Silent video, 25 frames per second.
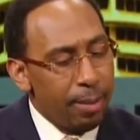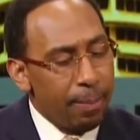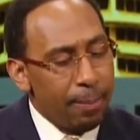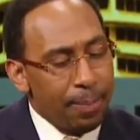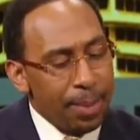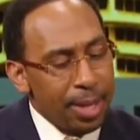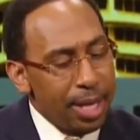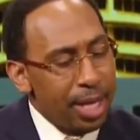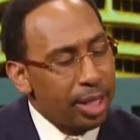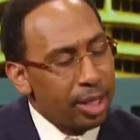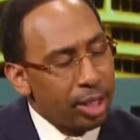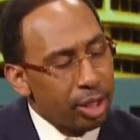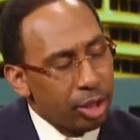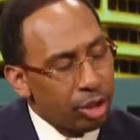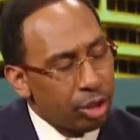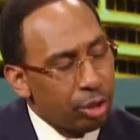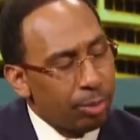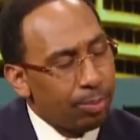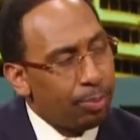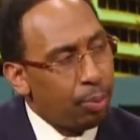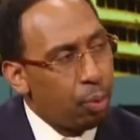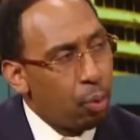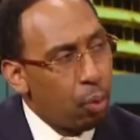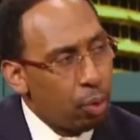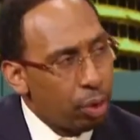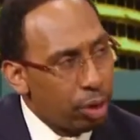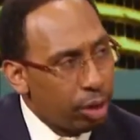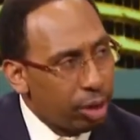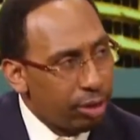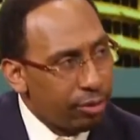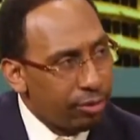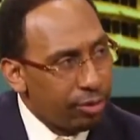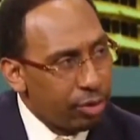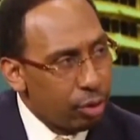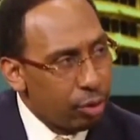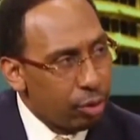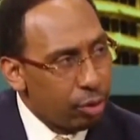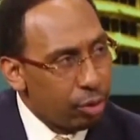being a supporter
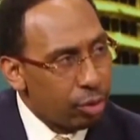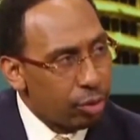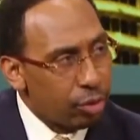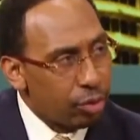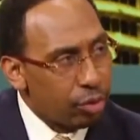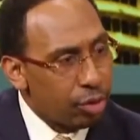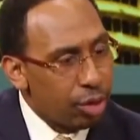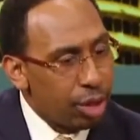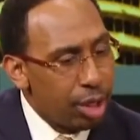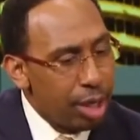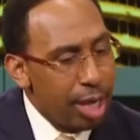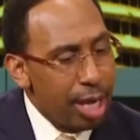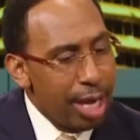of yours.